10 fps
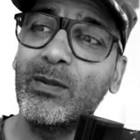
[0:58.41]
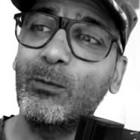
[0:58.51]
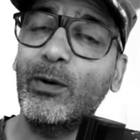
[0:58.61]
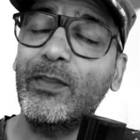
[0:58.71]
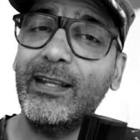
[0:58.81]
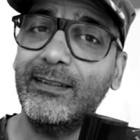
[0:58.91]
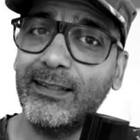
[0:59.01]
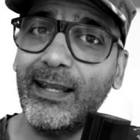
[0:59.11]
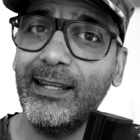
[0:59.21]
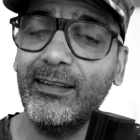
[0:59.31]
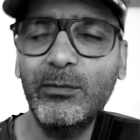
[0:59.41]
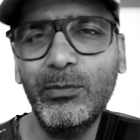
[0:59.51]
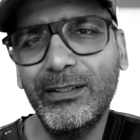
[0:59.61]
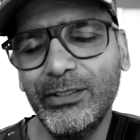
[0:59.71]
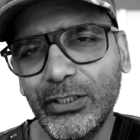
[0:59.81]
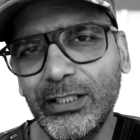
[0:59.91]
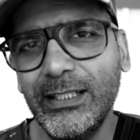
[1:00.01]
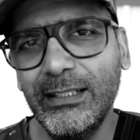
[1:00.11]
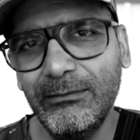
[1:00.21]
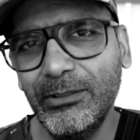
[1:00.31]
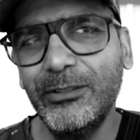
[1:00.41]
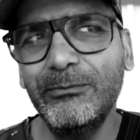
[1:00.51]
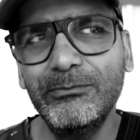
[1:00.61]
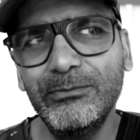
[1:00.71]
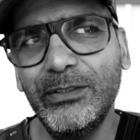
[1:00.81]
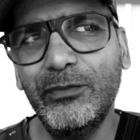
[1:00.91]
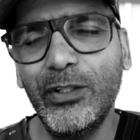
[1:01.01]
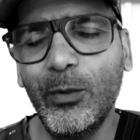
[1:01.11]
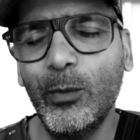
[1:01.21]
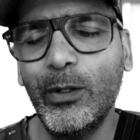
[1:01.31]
What they say is, well, you can if you don't want to